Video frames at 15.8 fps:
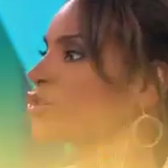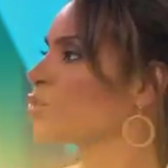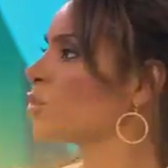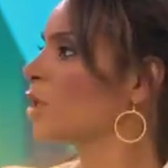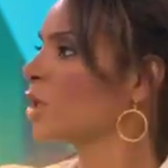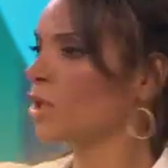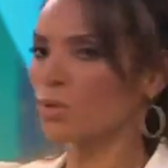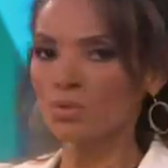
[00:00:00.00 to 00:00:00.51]
to
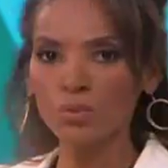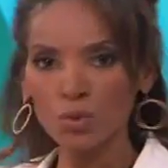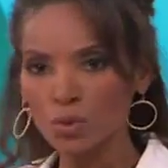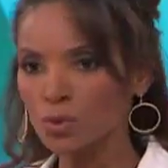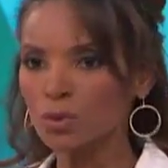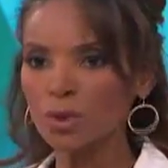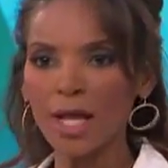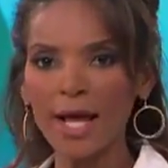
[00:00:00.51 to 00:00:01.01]
right, you
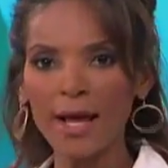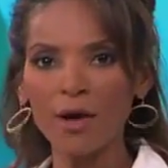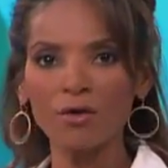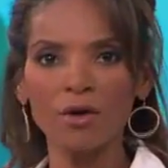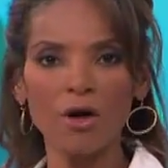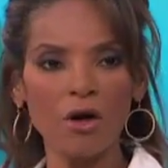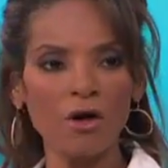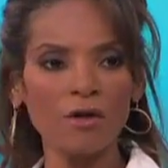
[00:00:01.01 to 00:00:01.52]
rule it.
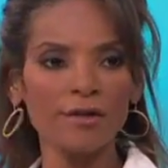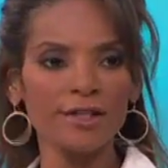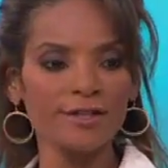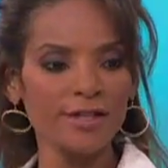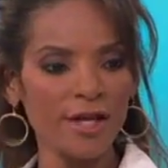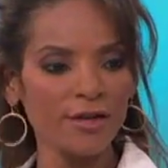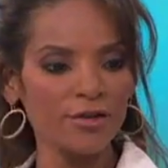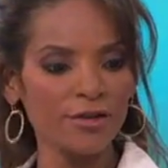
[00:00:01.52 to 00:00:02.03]
out all
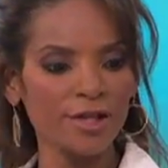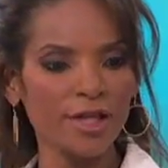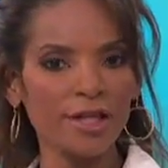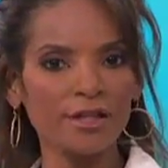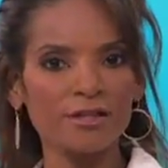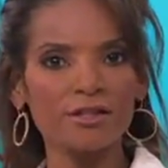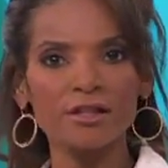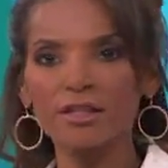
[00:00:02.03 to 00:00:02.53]
these other
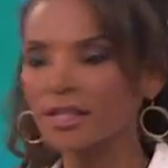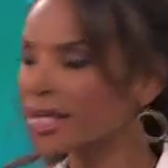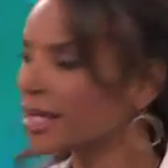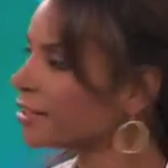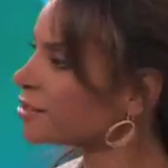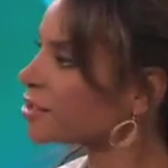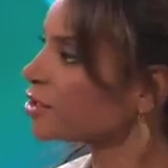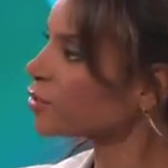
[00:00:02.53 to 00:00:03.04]
things to
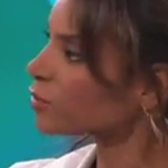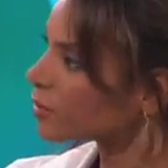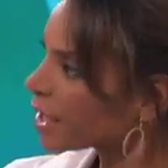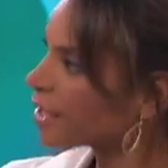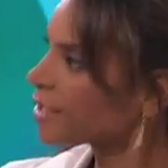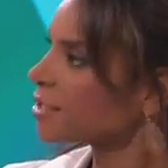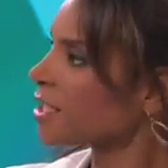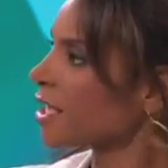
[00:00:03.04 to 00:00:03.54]
get to the
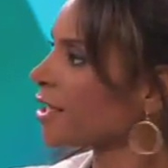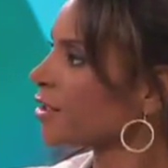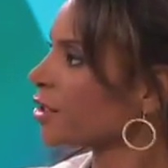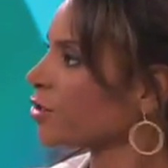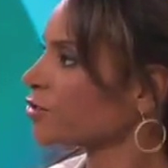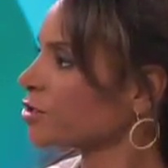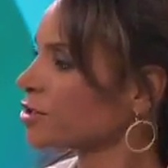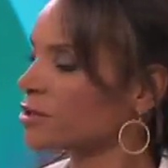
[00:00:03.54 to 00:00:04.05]
right
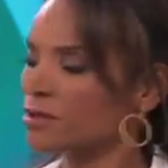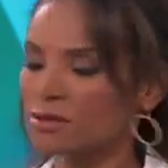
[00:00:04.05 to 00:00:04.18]
diagnosis. Mm-hmm.